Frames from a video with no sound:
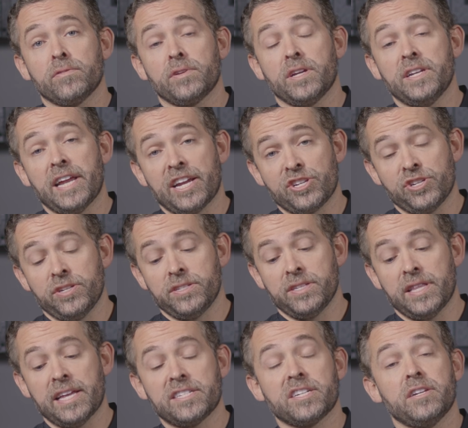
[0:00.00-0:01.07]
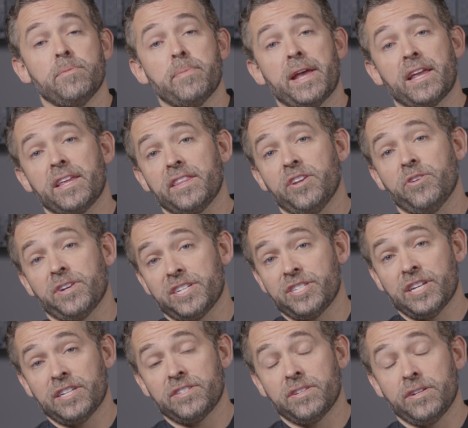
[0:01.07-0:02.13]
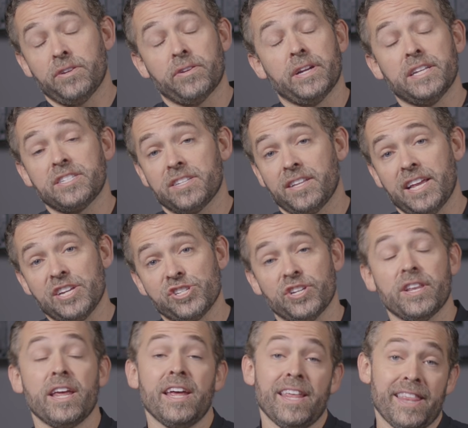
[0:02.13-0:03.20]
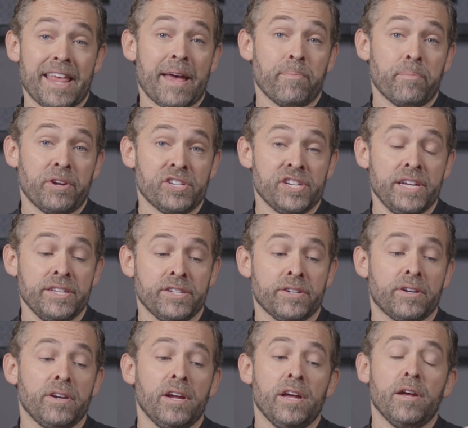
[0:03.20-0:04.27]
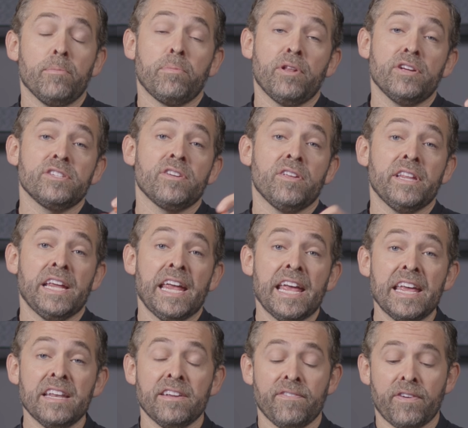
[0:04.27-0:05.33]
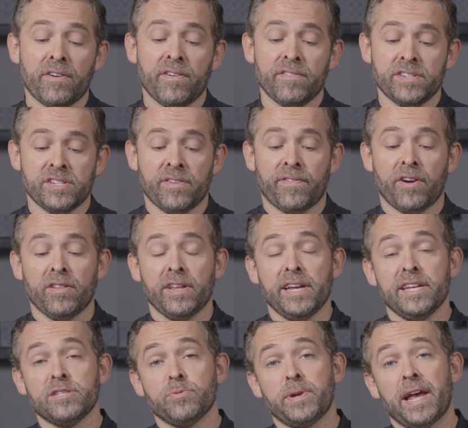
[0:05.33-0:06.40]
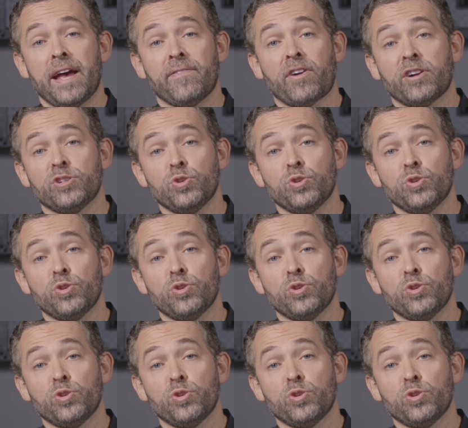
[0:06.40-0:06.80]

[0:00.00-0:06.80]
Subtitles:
connections, and that's going to make your installation that much easier. Plus, on the end of each of our leads, we have our